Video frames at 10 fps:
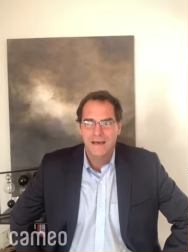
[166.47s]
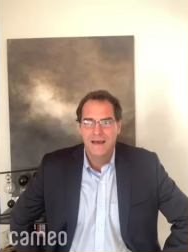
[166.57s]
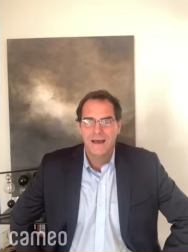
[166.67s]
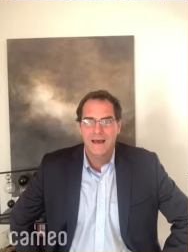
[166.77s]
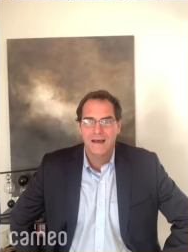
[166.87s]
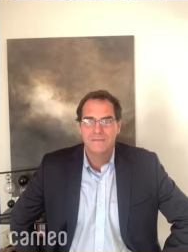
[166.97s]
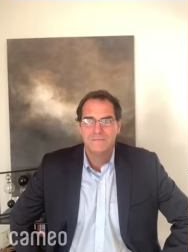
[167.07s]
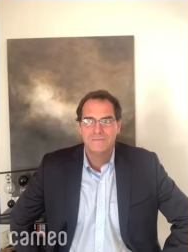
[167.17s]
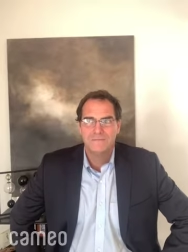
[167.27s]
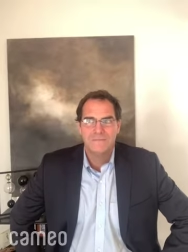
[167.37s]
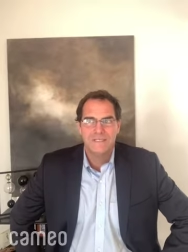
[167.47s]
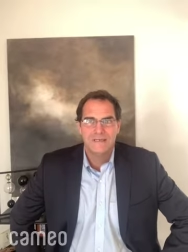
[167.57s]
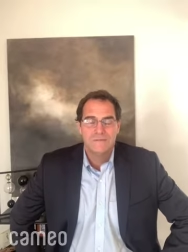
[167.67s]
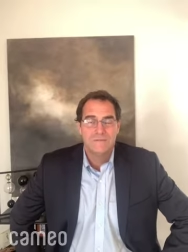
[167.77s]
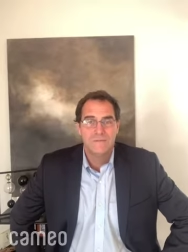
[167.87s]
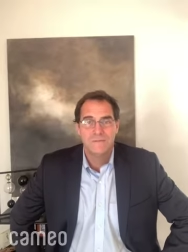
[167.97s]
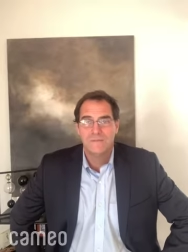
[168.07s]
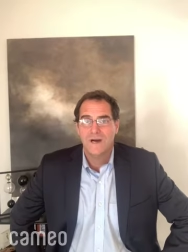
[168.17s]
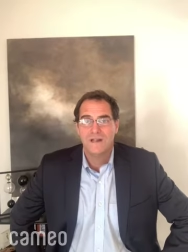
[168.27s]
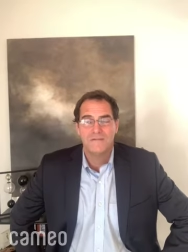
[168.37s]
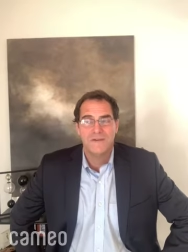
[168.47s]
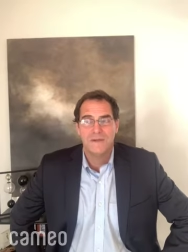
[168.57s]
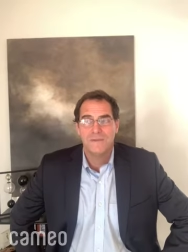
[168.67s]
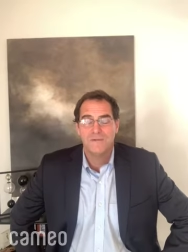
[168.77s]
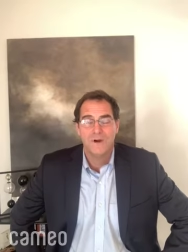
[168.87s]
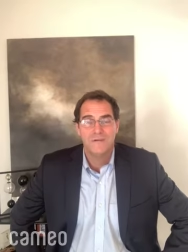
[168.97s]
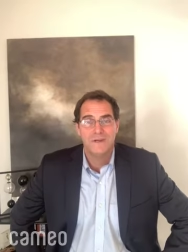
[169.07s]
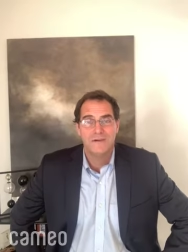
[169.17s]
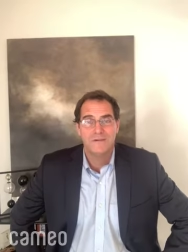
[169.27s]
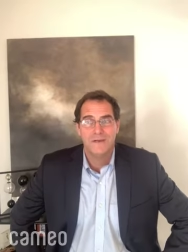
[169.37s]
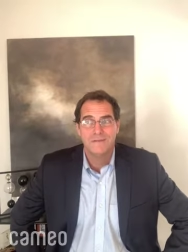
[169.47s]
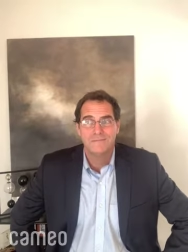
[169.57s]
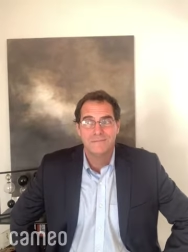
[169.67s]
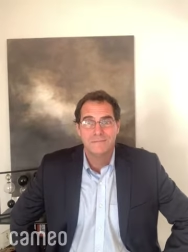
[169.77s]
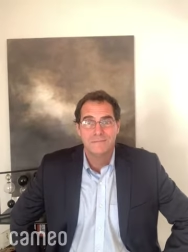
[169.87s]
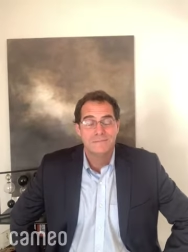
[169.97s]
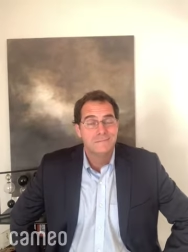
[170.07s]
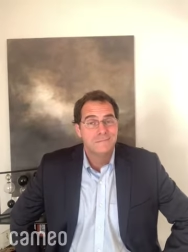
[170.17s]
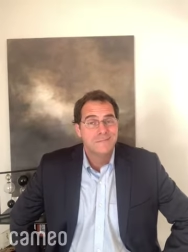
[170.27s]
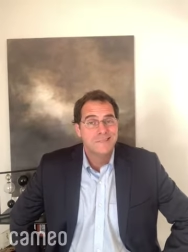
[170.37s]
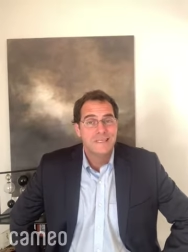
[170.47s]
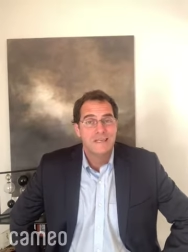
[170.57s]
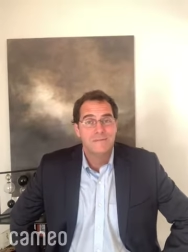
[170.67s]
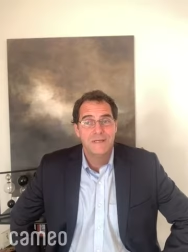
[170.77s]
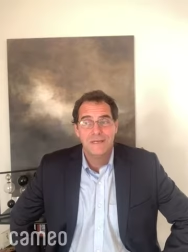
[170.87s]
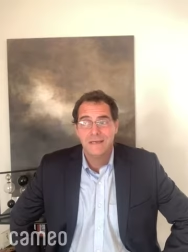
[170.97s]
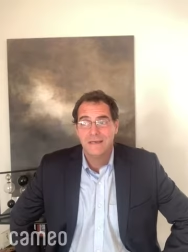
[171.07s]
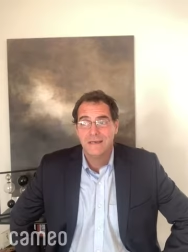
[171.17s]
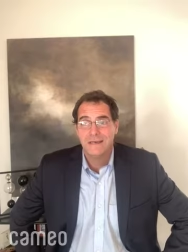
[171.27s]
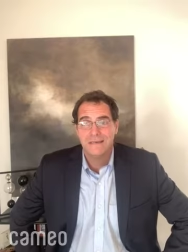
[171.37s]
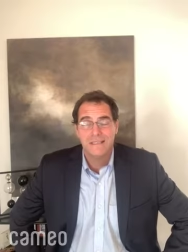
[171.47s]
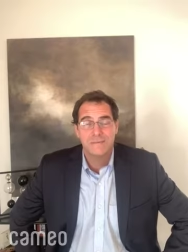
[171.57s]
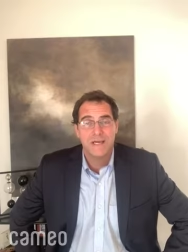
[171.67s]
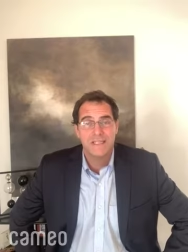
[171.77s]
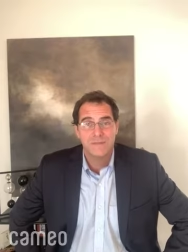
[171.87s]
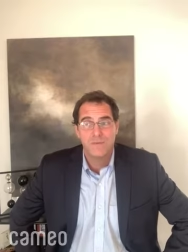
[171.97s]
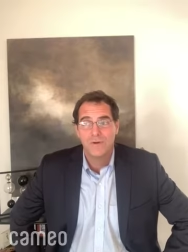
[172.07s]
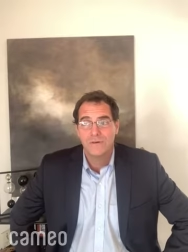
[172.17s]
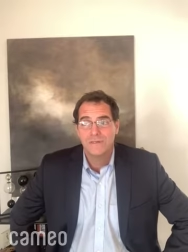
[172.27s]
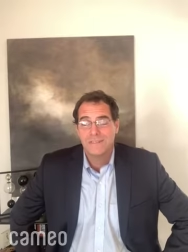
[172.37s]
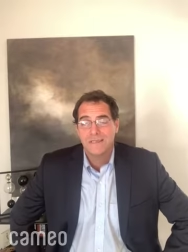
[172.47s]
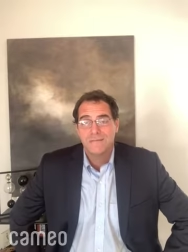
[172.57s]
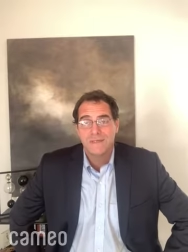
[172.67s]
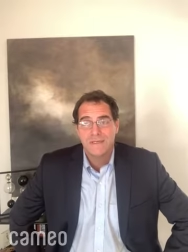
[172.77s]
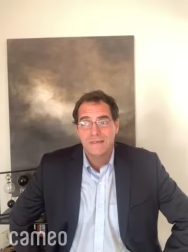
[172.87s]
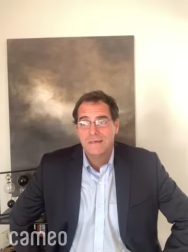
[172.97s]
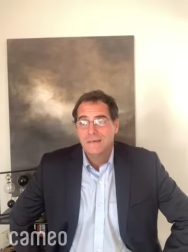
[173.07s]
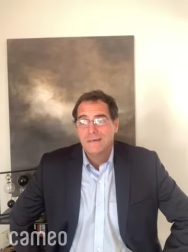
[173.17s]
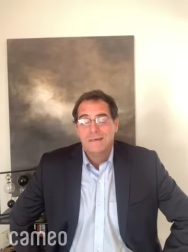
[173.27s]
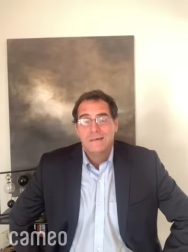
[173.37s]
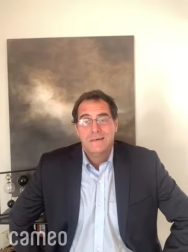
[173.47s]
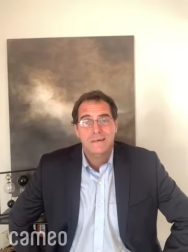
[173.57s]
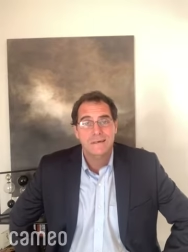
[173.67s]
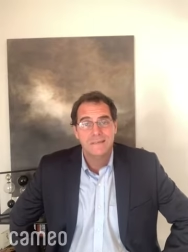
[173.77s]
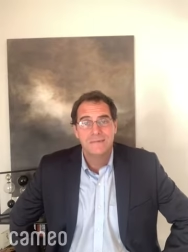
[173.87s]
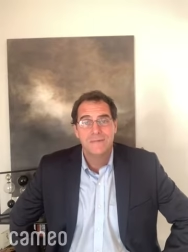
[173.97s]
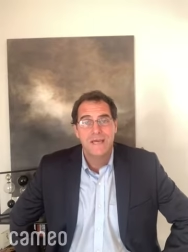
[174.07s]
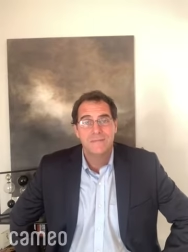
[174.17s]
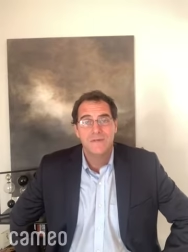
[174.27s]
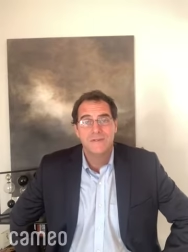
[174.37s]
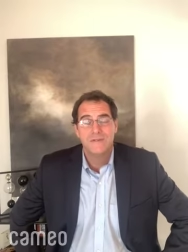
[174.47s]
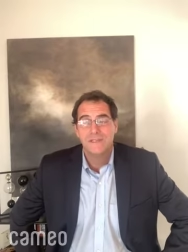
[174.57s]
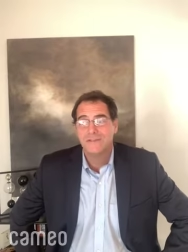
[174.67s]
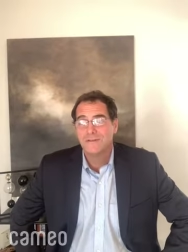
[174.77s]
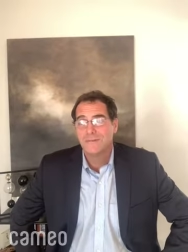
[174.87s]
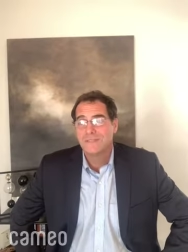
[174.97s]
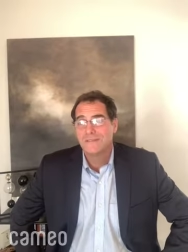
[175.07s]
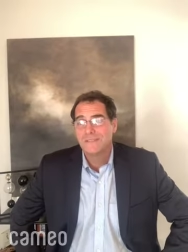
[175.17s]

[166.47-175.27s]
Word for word: Um, you know, Hall of Fame and what we don't know. Is it going to be uh, some kind of sport? Is it going to be some kind of musical instrument?